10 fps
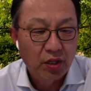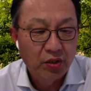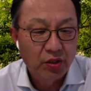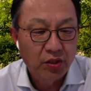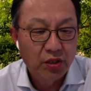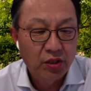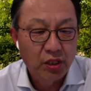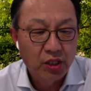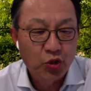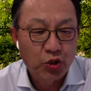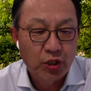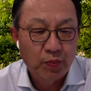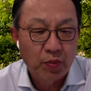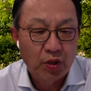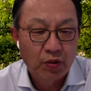under the
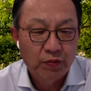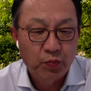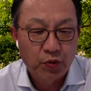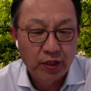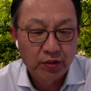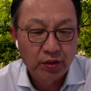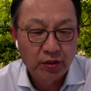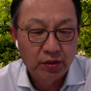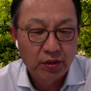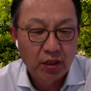leadership of President